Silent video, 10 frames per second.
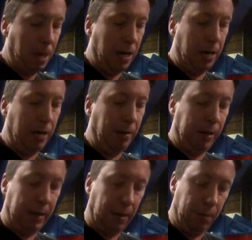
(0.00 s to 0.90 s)

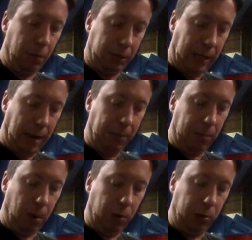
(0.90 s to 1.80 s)
Anytime you want to stop the
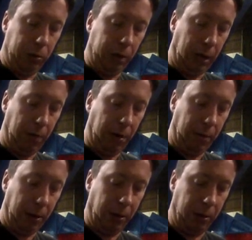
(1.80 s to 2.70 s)
motors, I
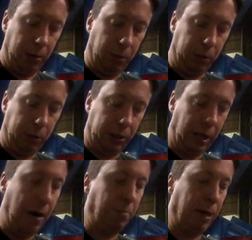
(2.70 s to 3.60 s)
recommend you just push the
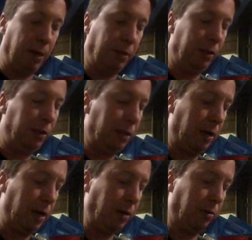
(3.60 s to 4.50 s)
stop button.
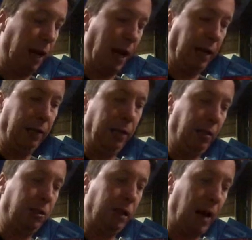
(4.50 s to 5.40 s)
You can hit the
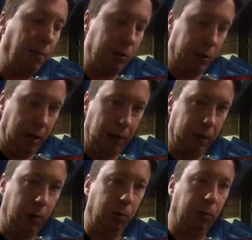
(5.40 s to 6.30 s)
e-stop, but you'll have
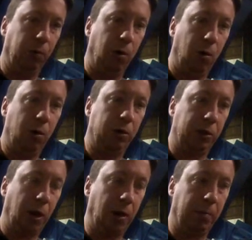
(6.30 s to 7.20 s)
to go through the horn
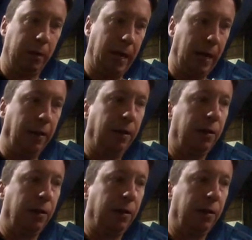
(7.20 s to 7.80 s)
startup again.